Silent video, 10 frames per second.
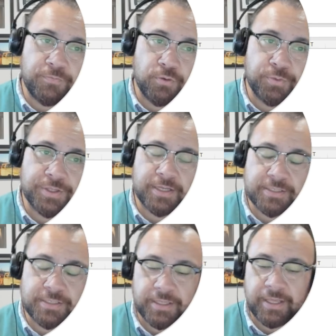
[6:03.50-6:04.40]
if you're with
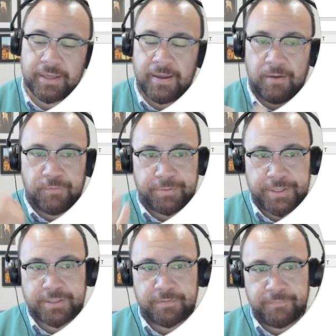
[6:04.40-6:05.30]
Centrelink, every
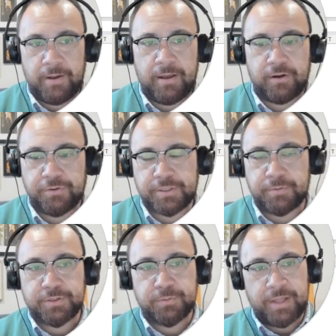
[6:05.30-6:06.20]
piece of
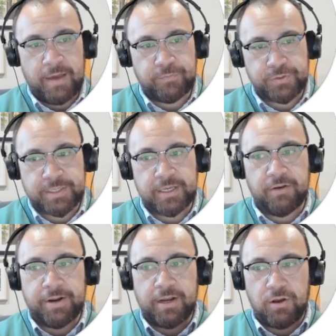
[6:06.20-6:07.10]
correspondence will have your
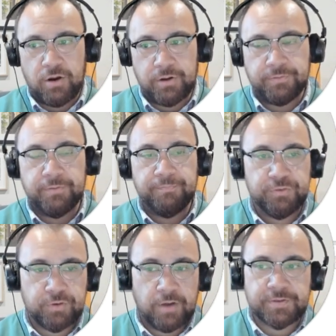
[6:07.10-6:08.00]
CRN on it.
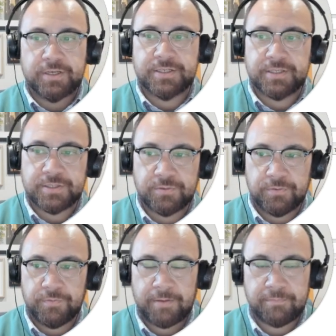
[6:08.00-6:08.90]
Driver's license,
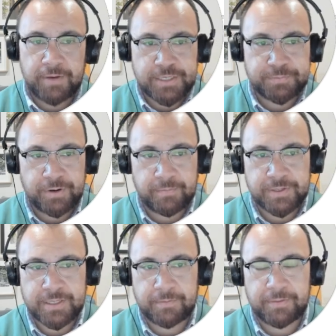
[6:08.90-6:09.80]
all of that. Passport
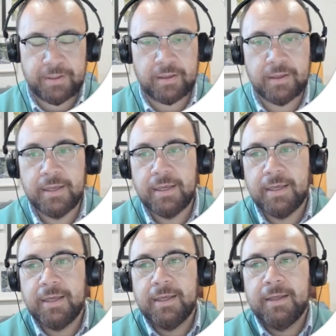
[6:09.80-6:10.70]
number, same thing.
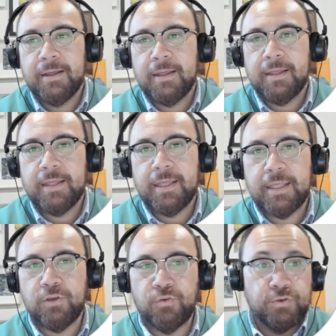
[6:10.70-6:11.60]

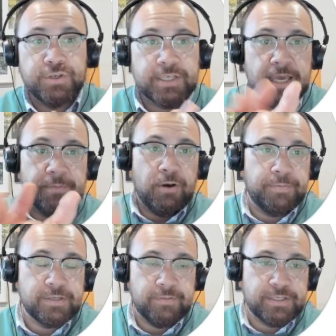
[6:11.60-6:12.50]
You could just keep
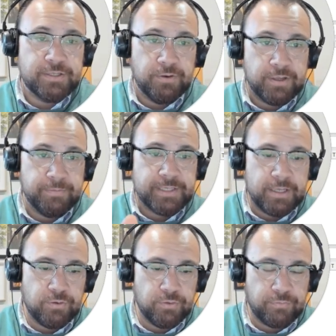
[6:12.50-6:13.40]
copies of these documents
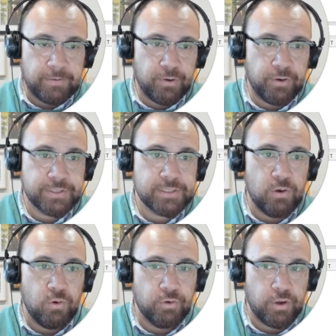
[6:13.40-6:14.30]
in your green box
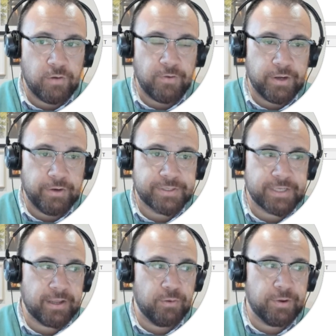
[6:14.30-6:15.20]
or notify your
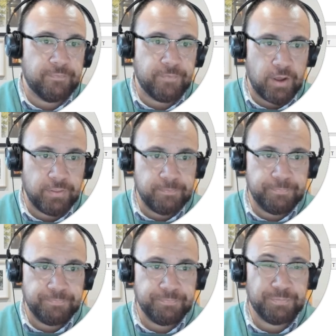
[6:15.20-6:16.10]
executor where to find them.
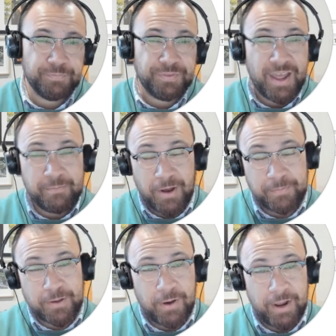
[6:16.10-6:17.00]
That
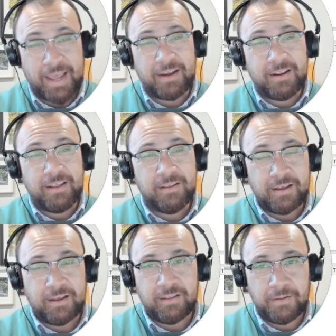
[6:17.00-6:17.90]
might be quite handy.
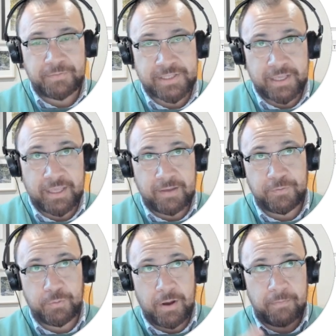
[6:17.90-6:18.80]
I'm just thinking
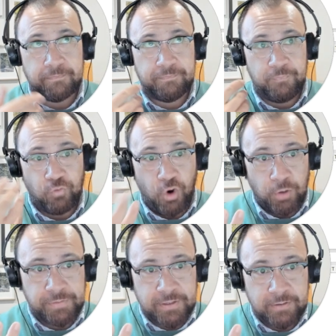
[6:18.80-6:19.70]
if you are
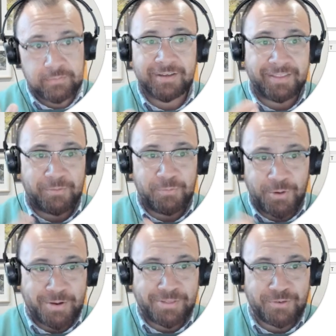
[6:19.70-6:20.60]
robbed and they
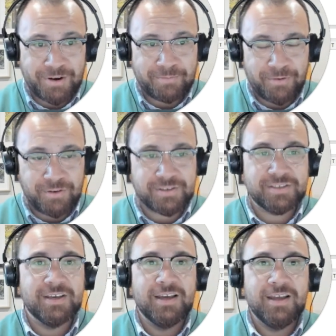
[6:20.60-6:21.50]
walk away with your green
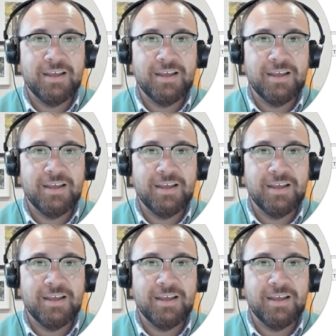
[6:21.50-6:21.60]
box,